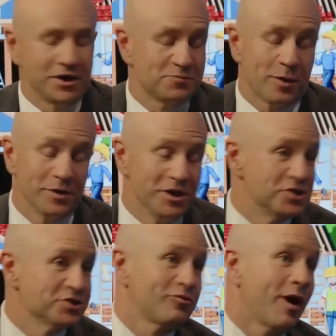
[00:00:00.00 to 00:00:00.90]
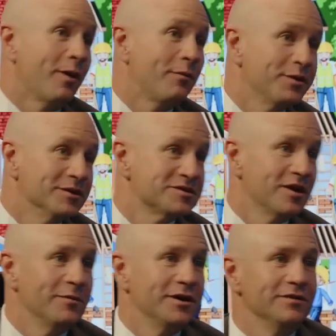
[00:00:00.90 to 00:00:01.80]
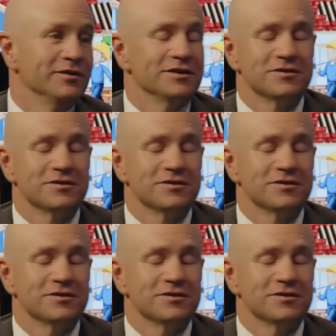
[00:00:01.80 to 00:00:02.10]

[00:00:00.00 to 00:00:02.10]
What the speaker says: guess probably you just grow up with it. So I mean, even as